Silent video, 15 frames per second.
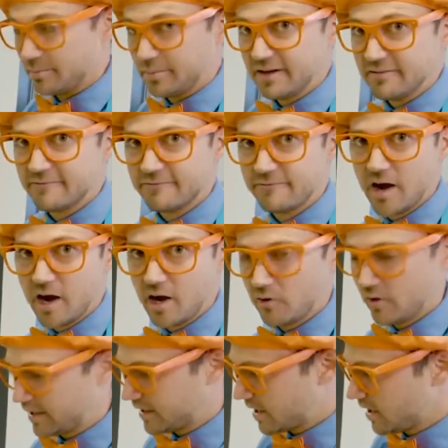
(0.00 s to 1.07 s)
I'm gonna be
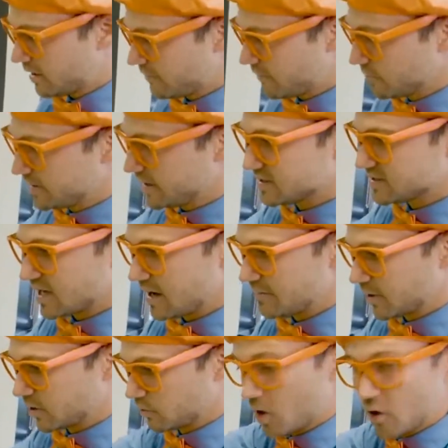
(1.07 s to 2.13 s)
very careful
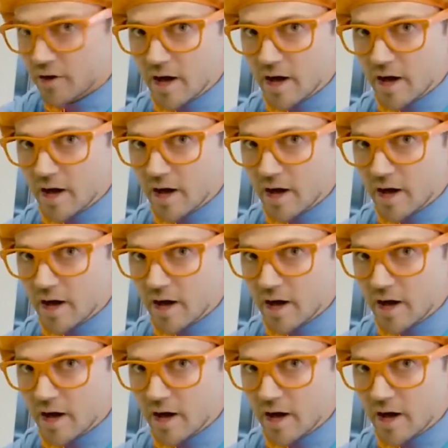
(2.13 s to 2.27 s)
because I'm a